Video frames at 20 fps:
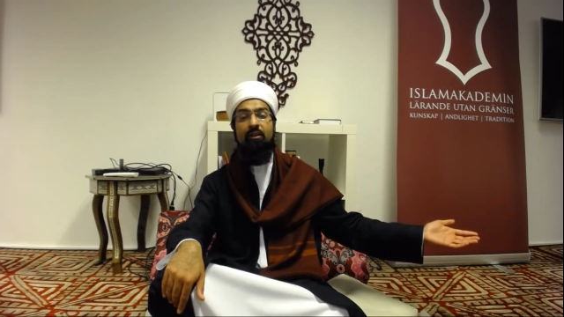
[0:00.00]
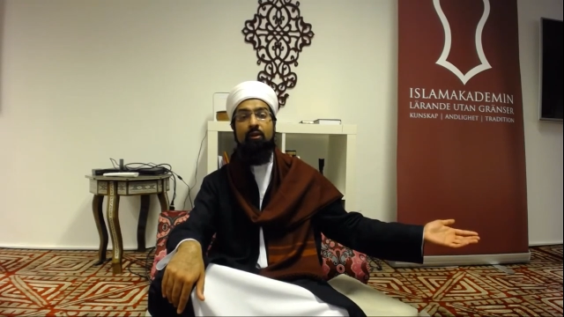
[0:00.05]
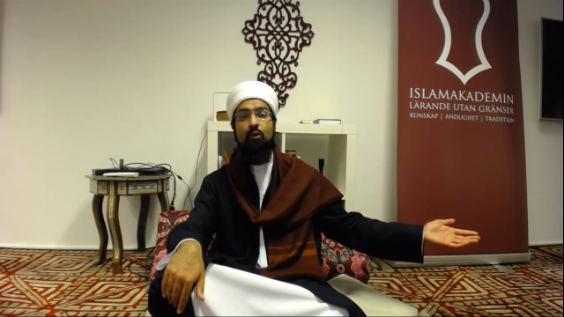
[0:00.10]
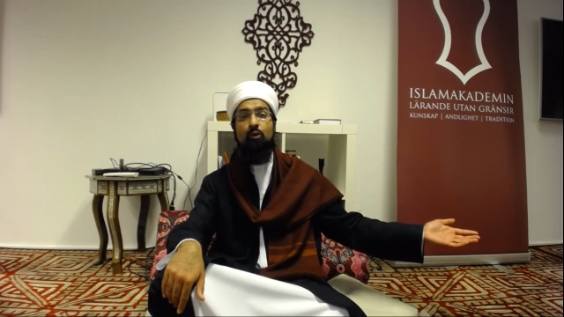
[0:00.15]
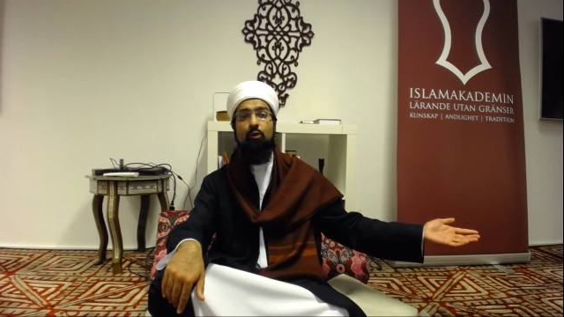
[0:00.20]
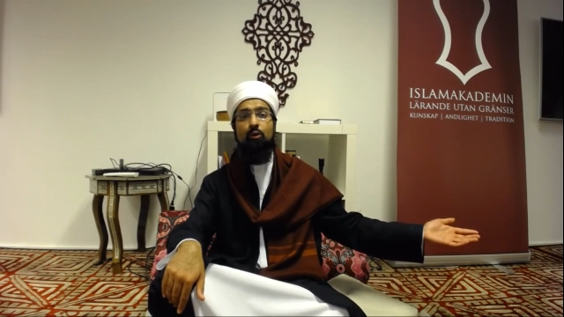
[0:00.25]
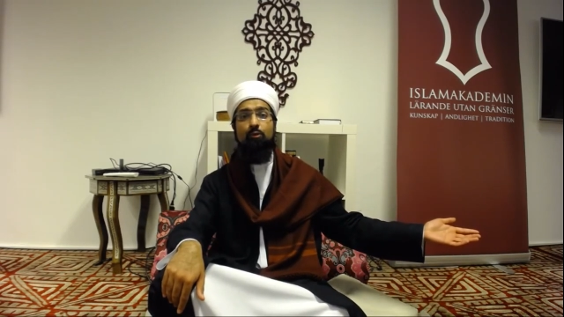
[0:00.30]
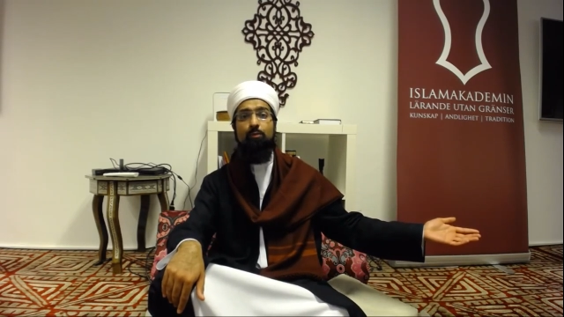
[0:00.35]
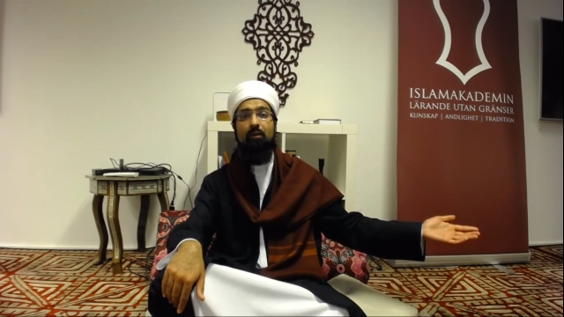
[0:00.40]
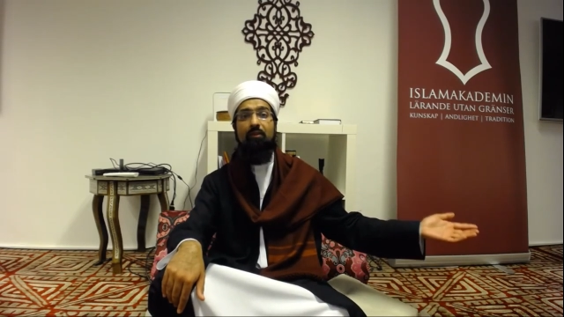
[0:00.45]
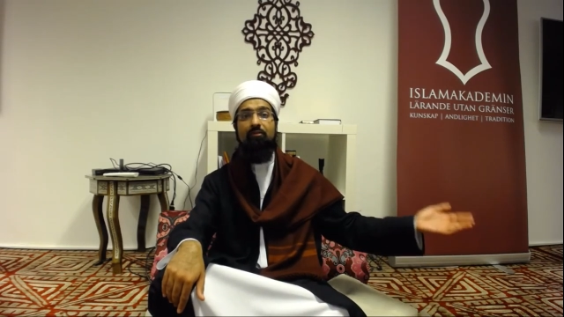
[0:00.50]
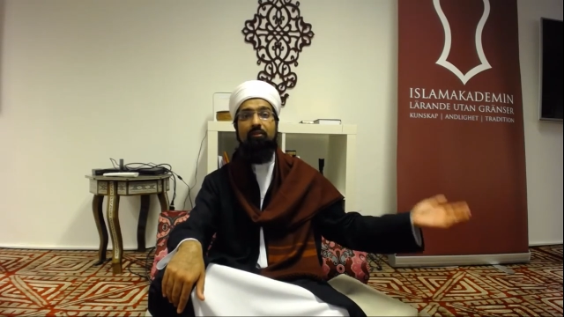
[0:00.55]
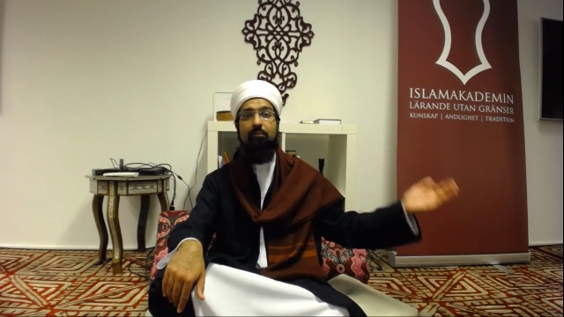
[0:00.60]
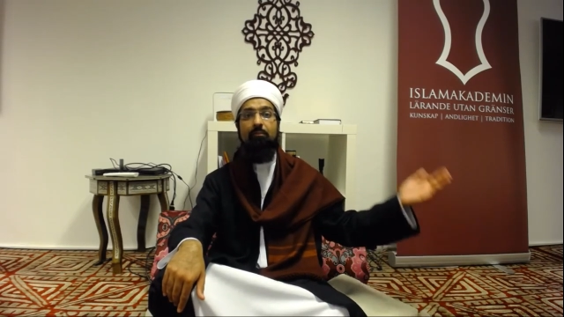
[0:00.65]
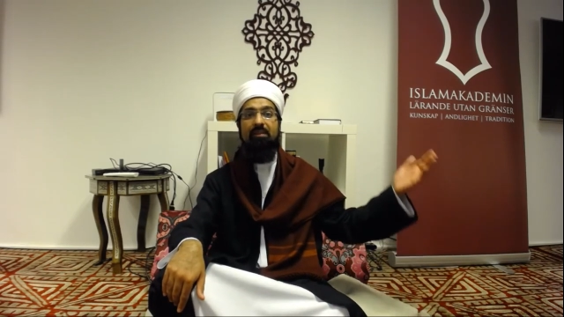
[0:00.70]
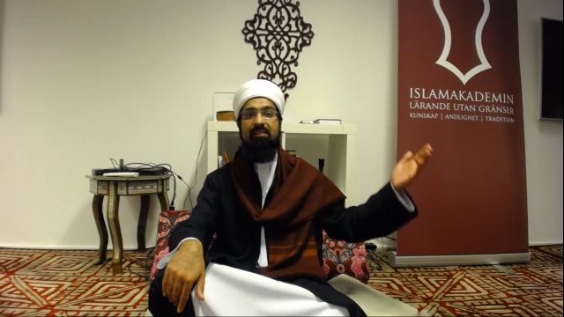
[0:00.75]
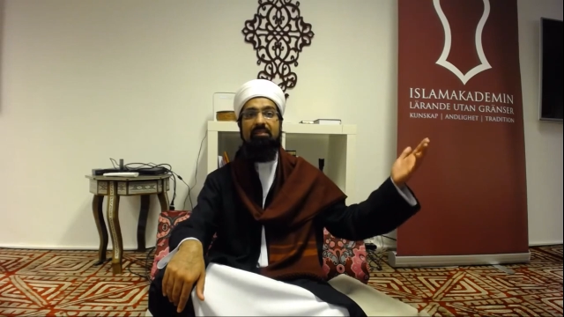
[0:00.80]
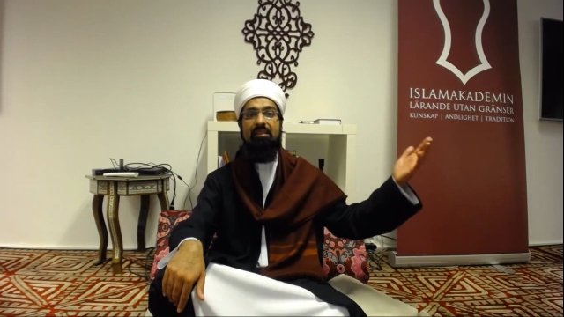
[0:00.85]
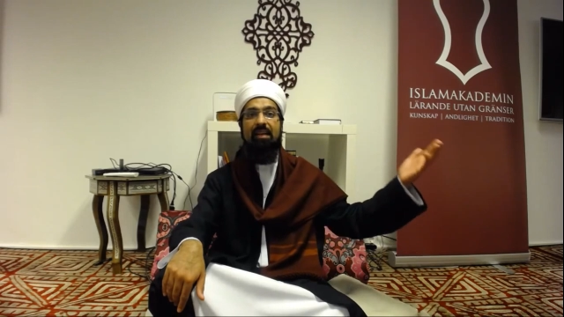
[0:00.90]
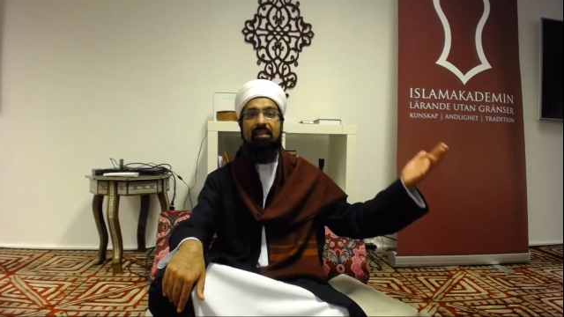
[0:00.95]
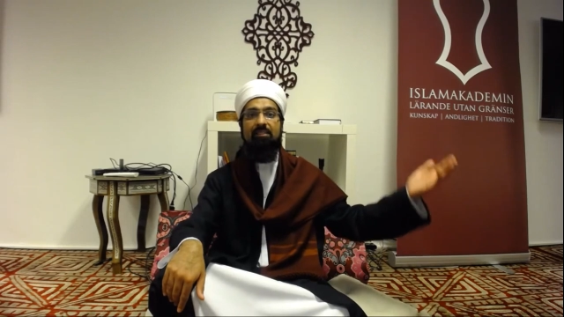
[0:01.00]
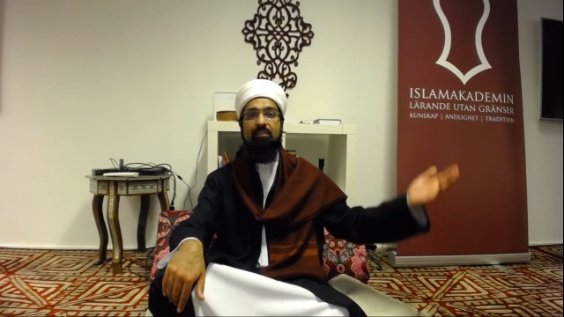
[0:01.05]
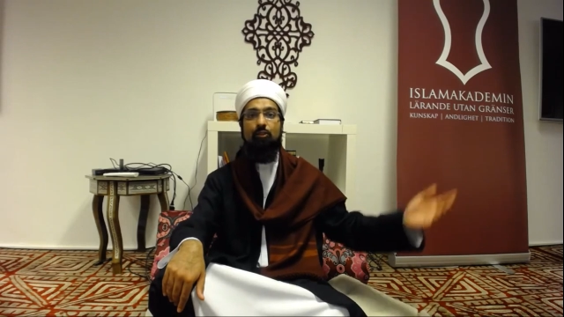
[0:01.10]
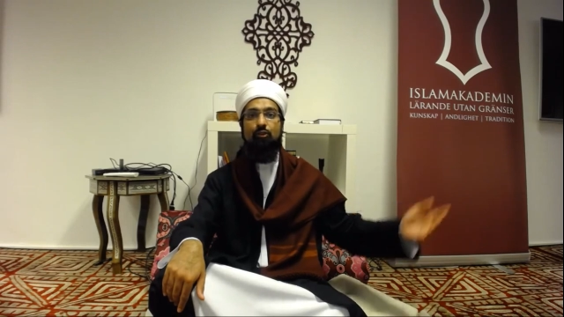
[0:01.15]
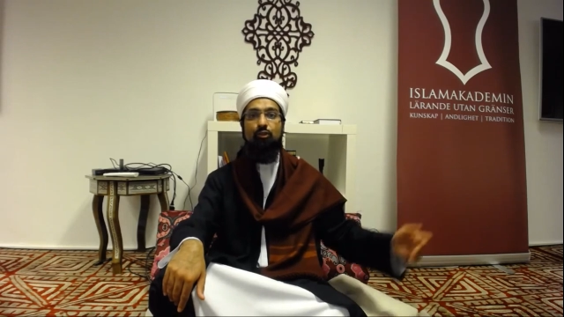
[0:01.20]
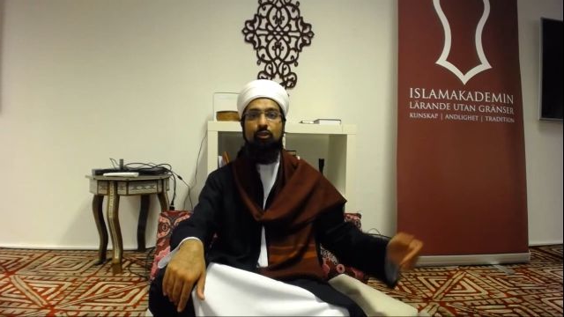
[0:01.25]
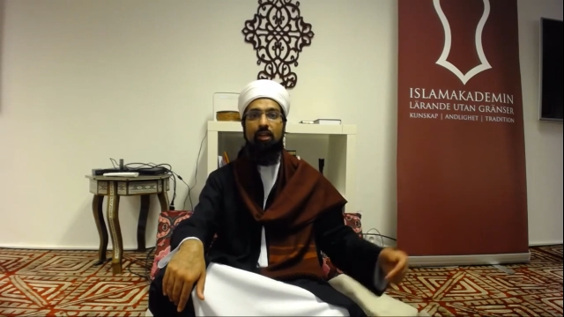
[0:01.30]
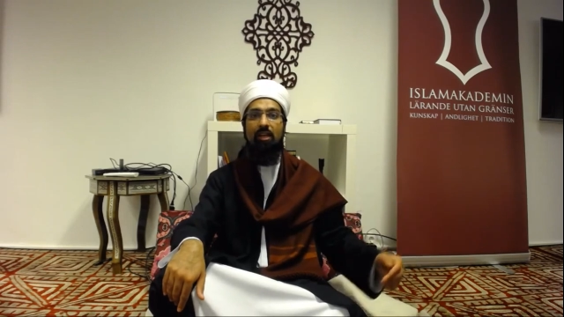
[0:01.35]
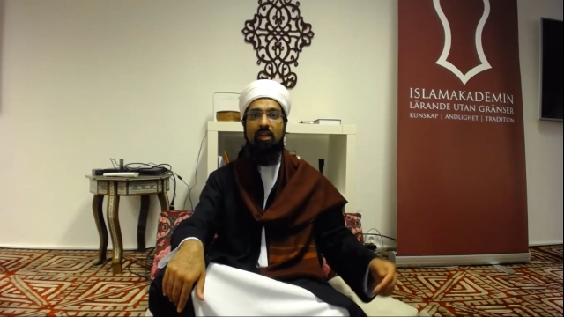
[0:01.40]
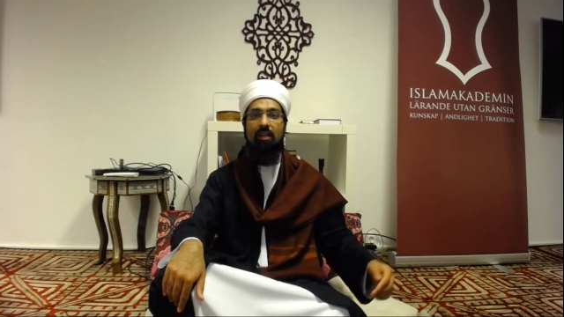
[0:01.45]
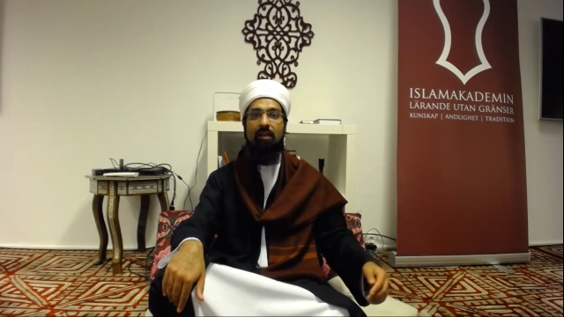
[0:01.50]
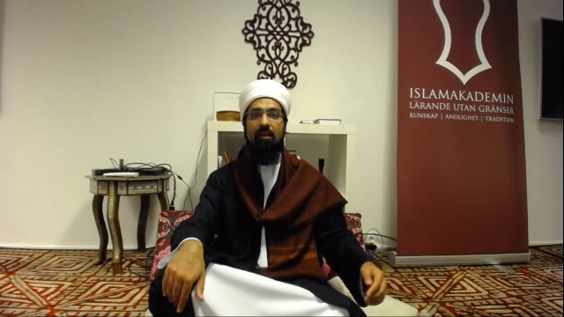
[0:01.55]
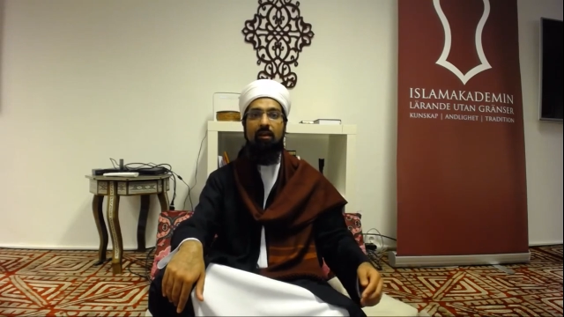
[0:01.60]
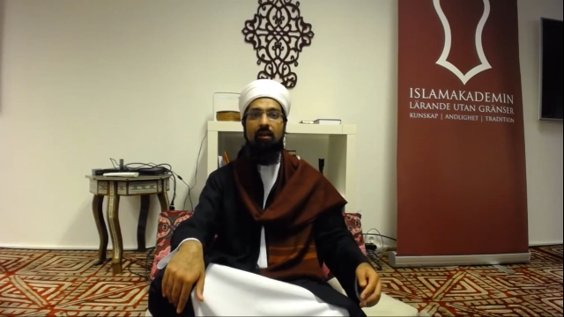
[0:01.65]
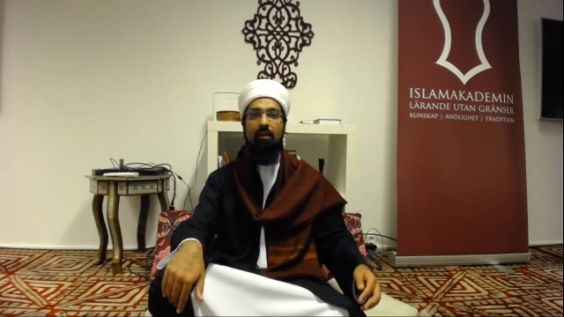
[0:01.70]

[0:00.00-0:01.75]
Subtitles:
a khutbah from beside the tree.